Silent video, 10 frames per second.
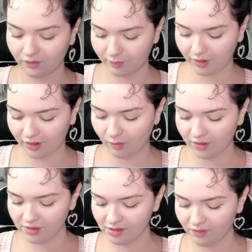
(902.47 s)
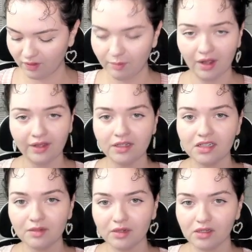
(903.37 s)
from here, I want to see if I buy
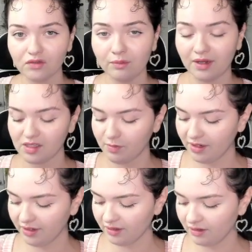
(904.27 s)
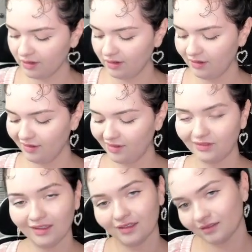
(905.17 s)
ETBs from Best Buy, if,
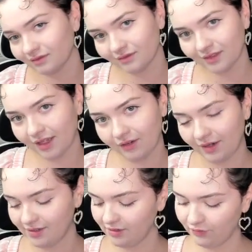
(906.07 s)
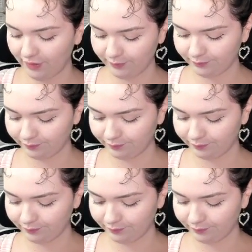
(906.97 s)
like, the hit rate's different.